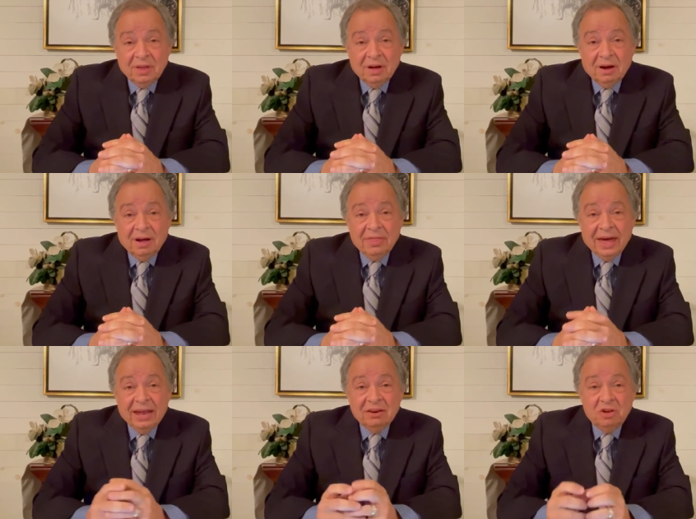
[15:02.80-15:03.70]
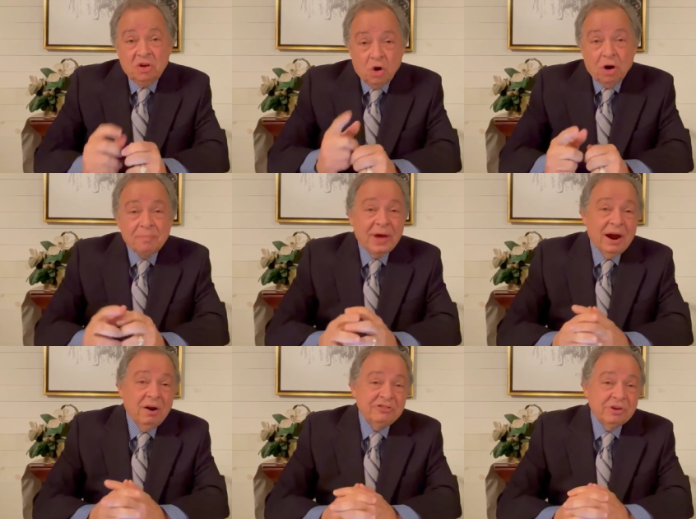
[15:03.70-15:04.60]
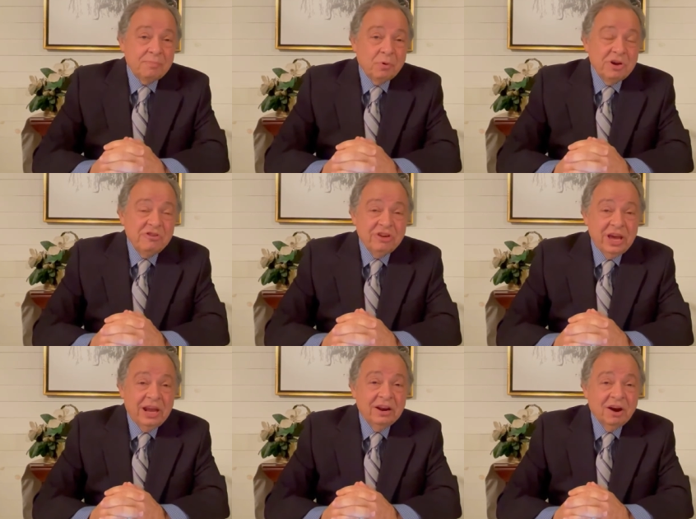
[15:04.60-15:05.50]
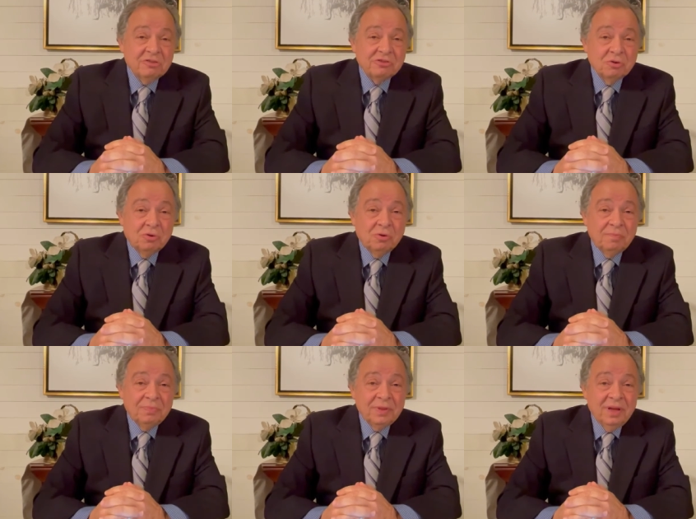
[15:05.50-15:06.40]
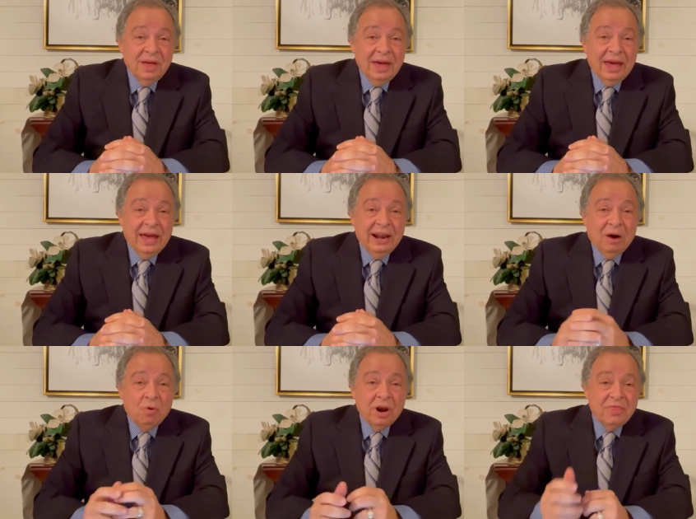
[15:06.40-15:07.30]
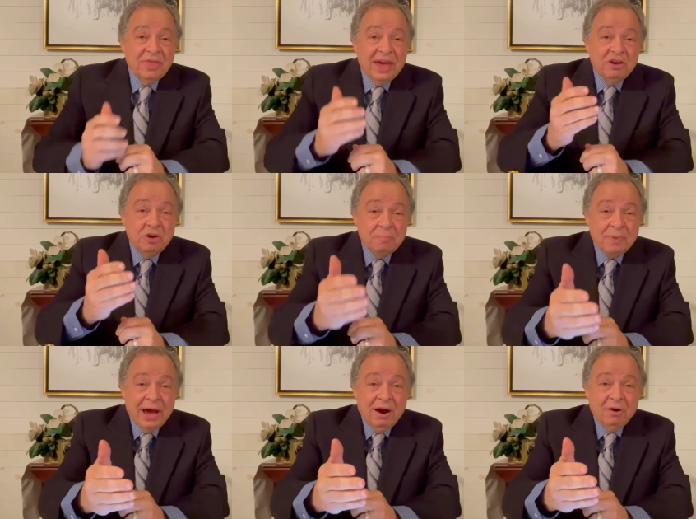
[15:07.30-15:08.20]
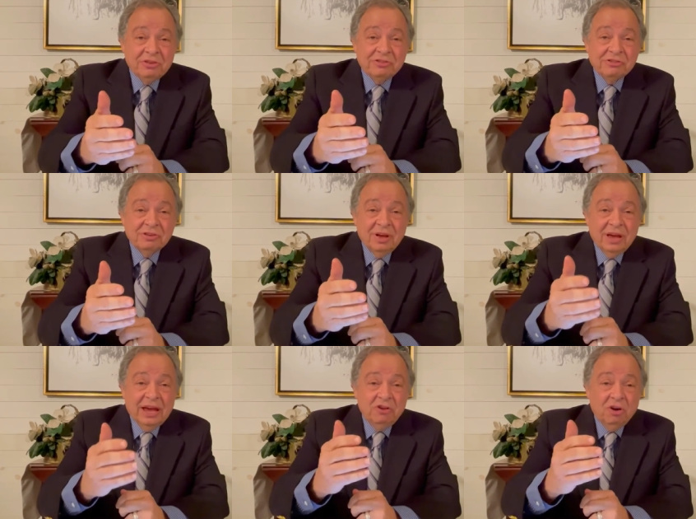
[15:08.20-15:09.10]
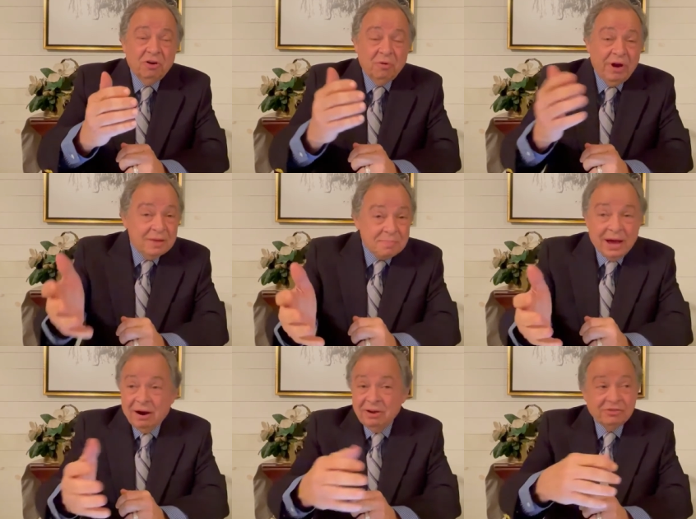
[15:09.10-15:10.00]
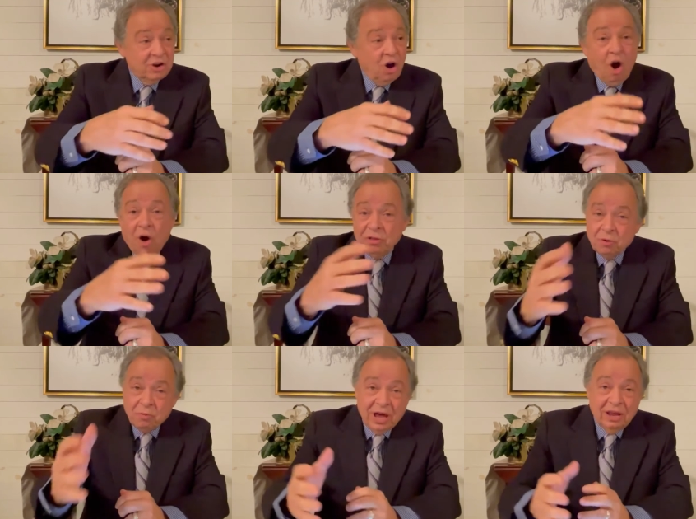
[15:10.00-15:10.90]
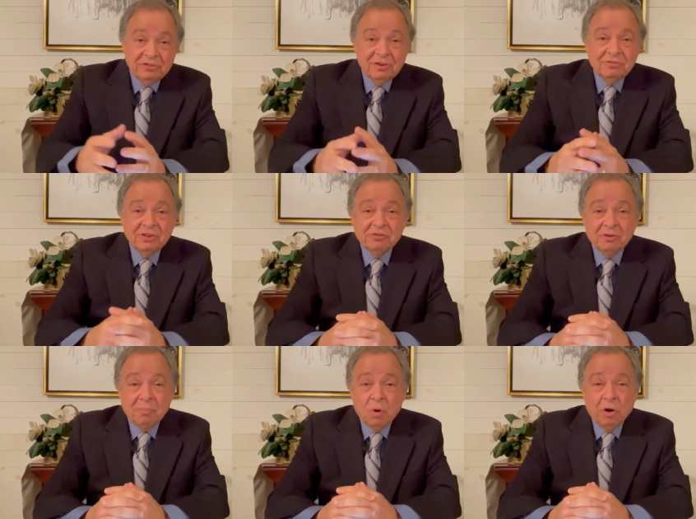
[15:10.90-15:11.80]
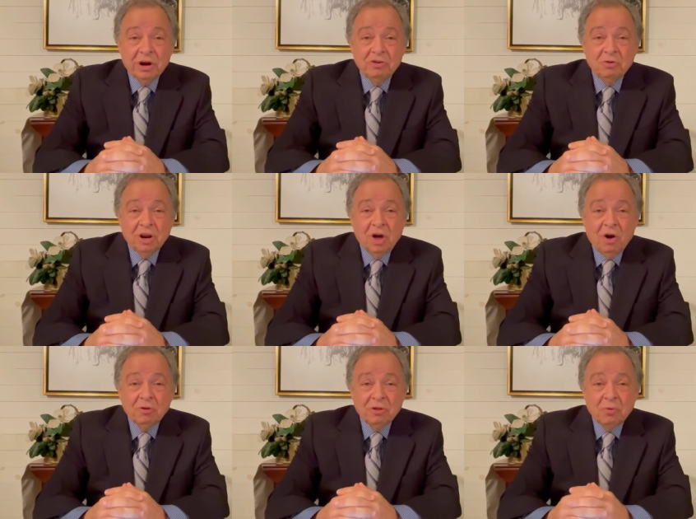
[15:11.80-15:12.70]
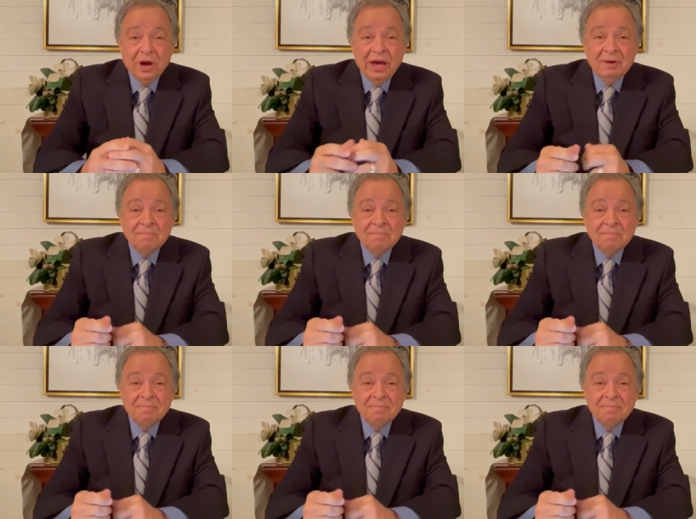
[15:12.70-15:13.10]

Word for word: uh, that your parents appreciated our school. And I want to thank your parents and your grandparents and all the relatives that supported you along the way